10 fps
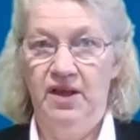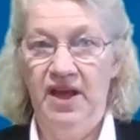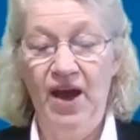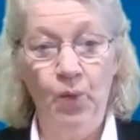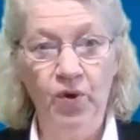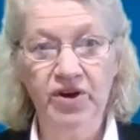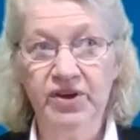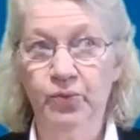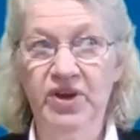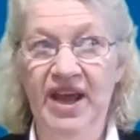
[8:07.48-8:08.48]
At work,
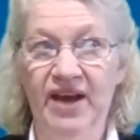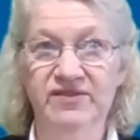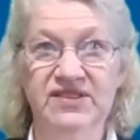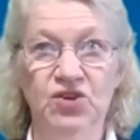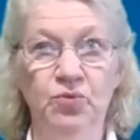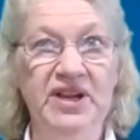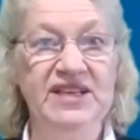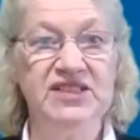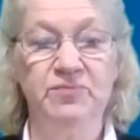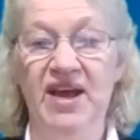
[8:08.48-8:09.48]
we have so many
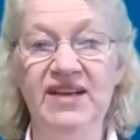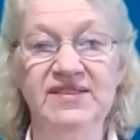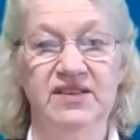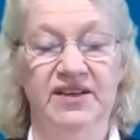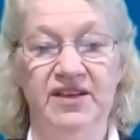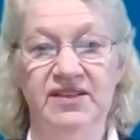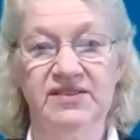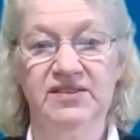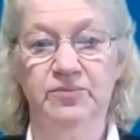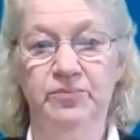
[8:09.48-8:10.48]
demands on
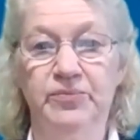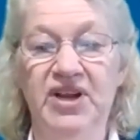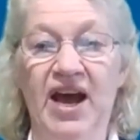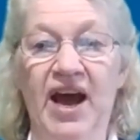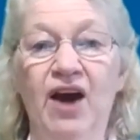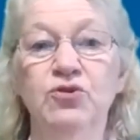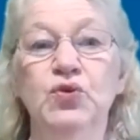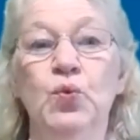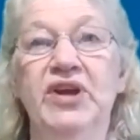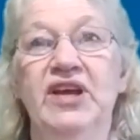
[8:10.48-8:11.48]
us, but how do
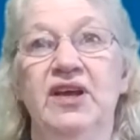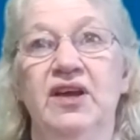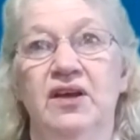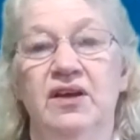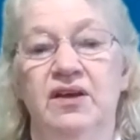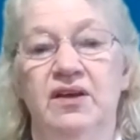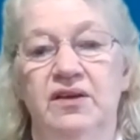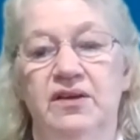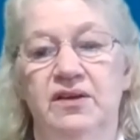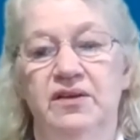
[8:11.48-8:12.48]
we
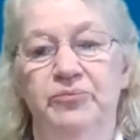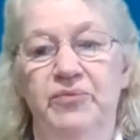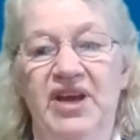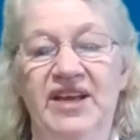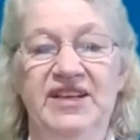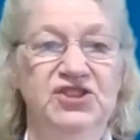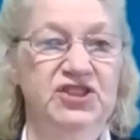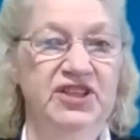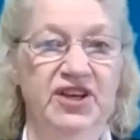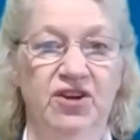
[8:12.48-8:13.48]
manage to
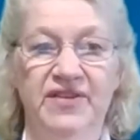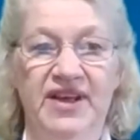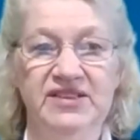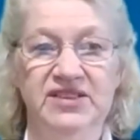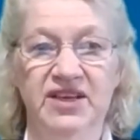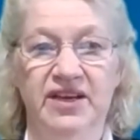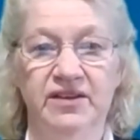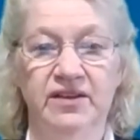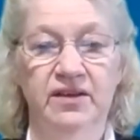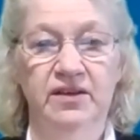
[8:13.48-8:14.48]
get all that
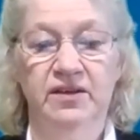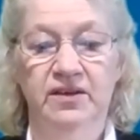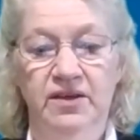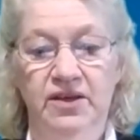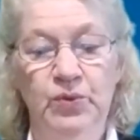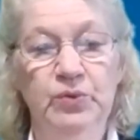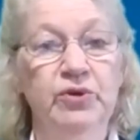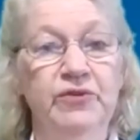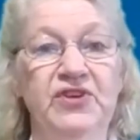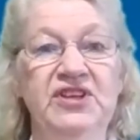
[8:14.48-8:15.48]
done when we're
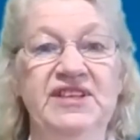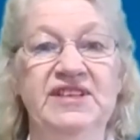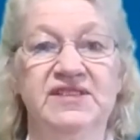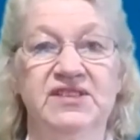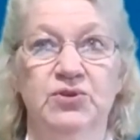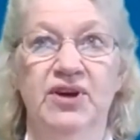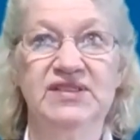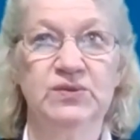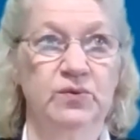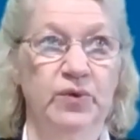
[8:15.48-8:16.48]
feeling the
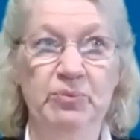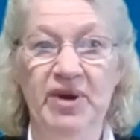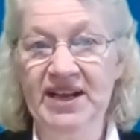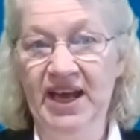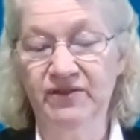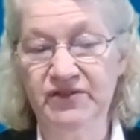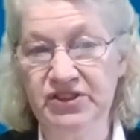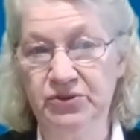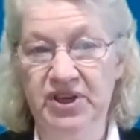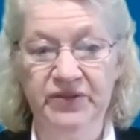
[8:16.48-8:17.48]
stress, when we might have
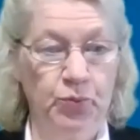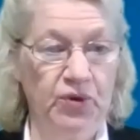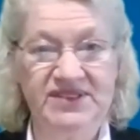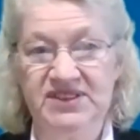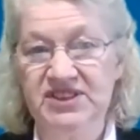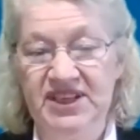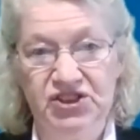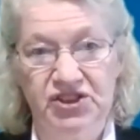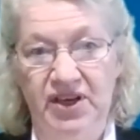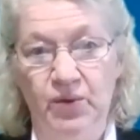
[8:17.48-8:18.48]
to give a
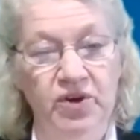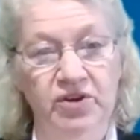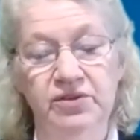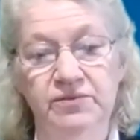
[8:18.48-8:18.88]
presentation at work?